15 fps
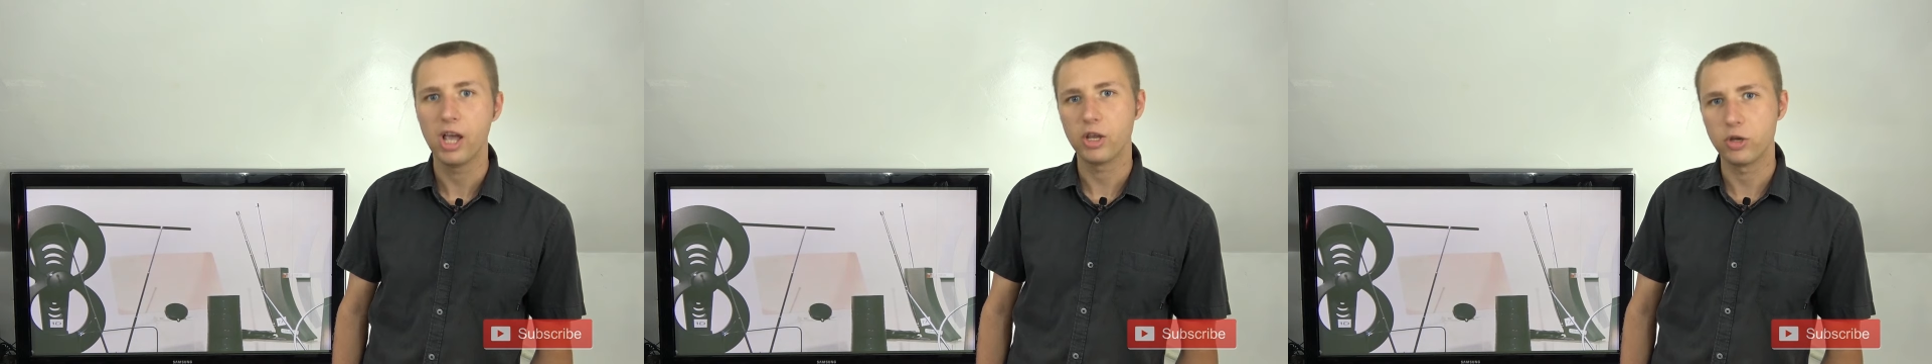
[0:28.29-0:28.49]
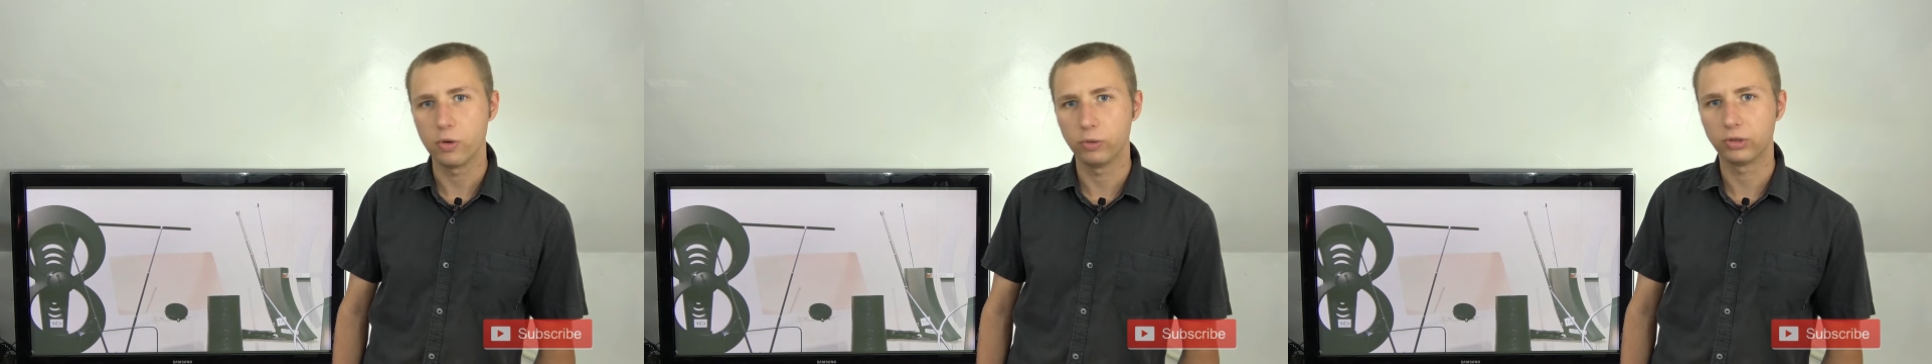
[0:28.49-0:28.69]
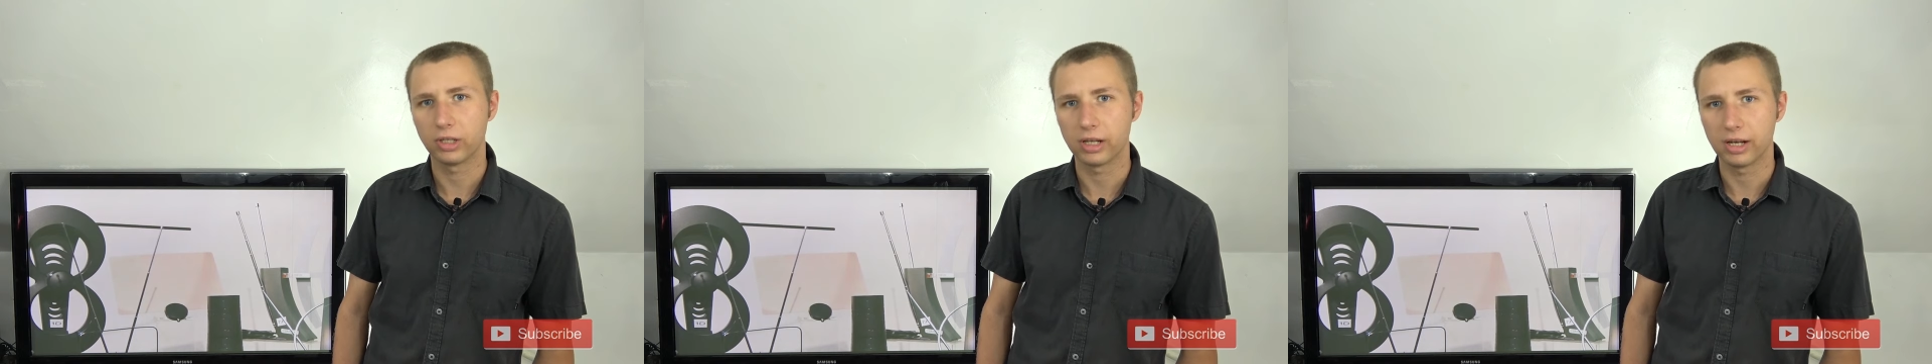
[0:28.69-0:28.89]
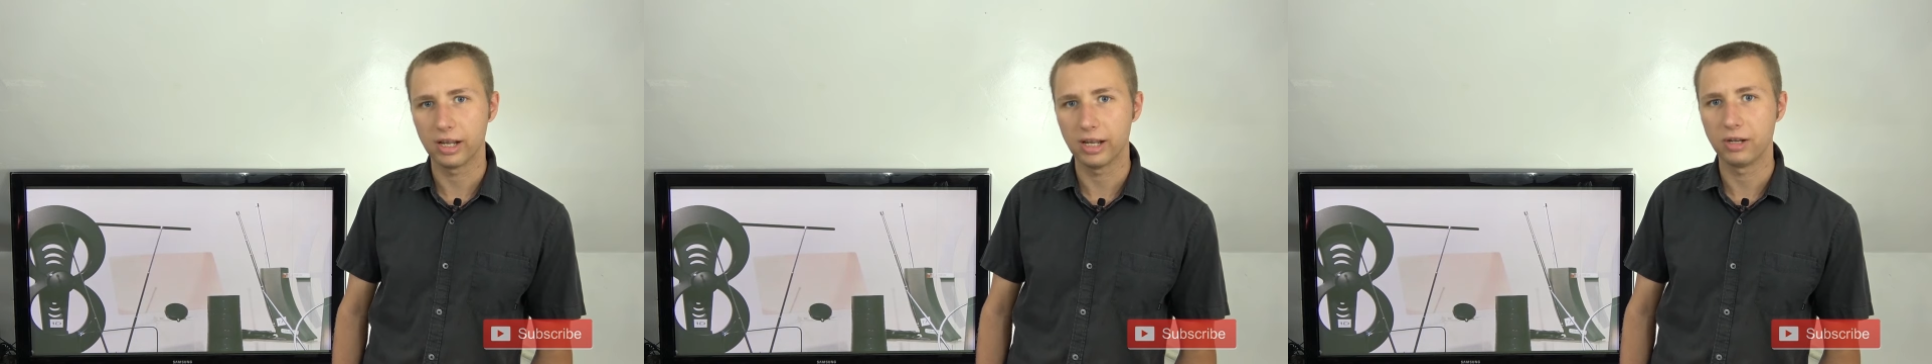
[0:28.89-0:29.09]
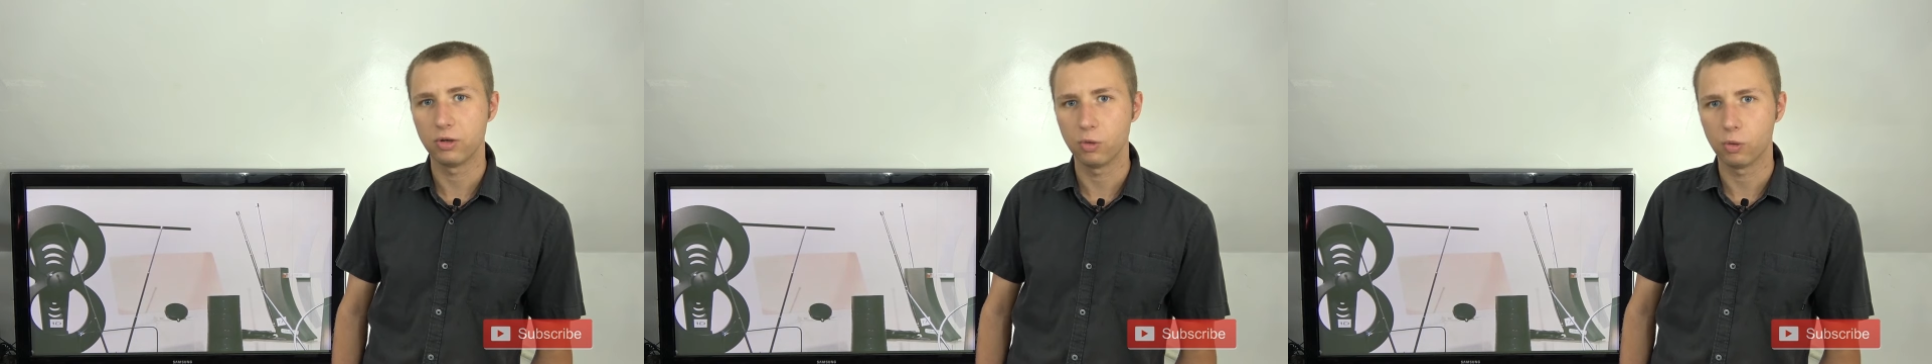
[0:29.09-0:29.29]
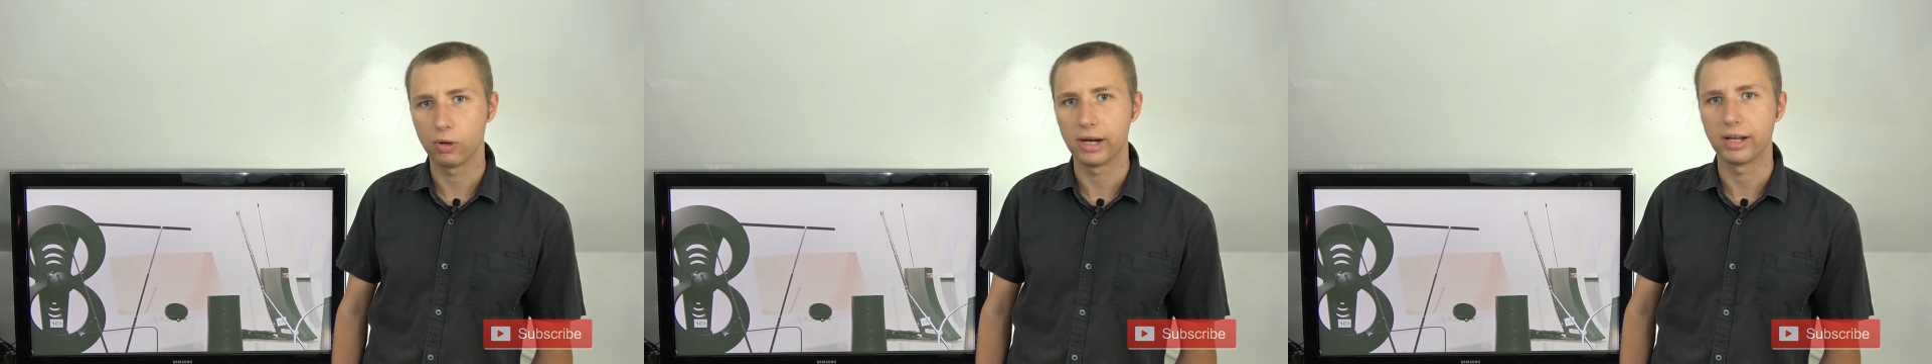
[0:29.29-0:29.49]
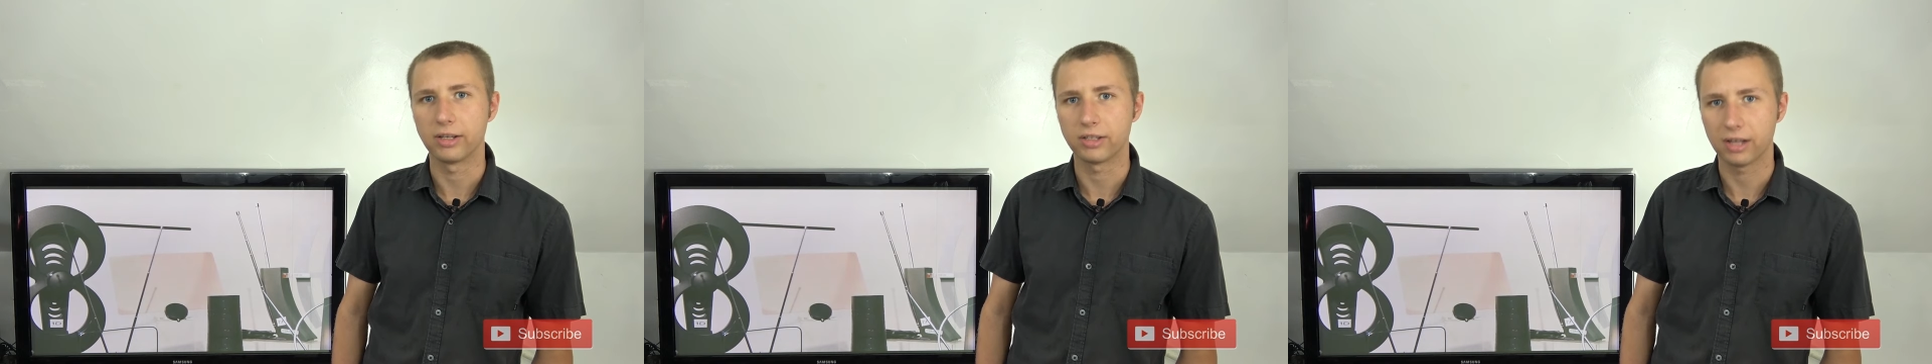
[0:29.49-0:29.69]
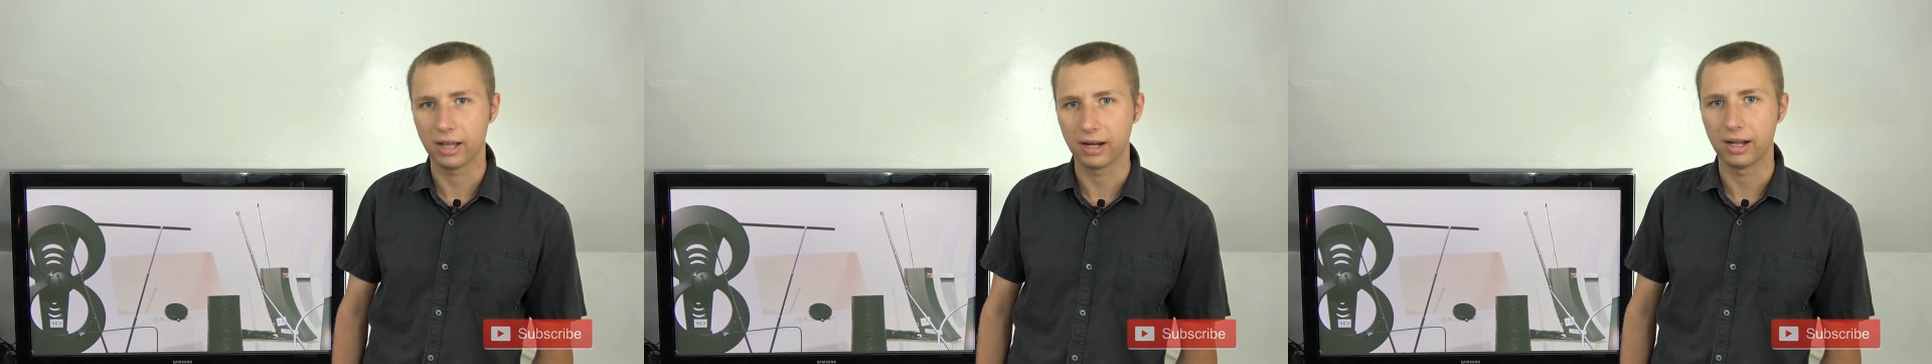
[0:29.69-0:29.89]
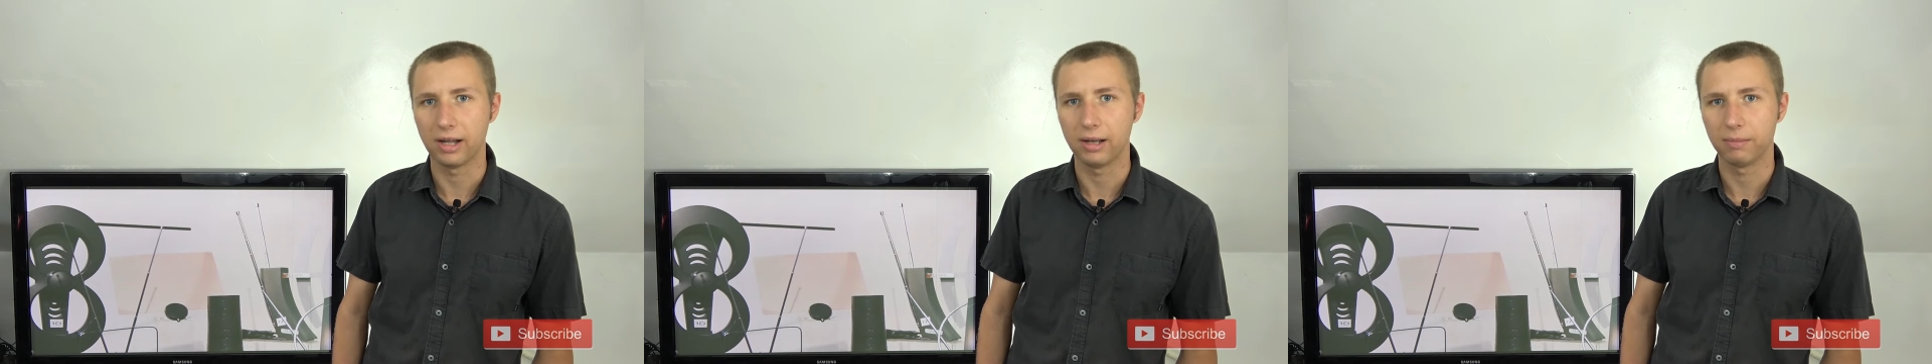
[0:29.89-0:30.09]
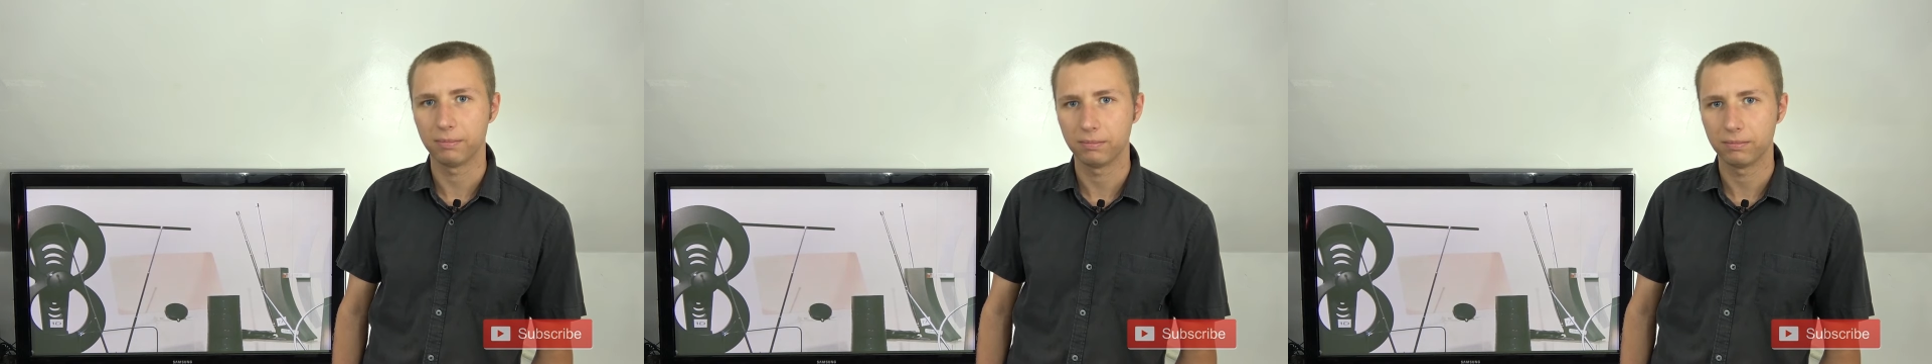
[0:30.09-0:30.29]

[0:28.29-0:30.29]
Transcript: using an indoor antenna.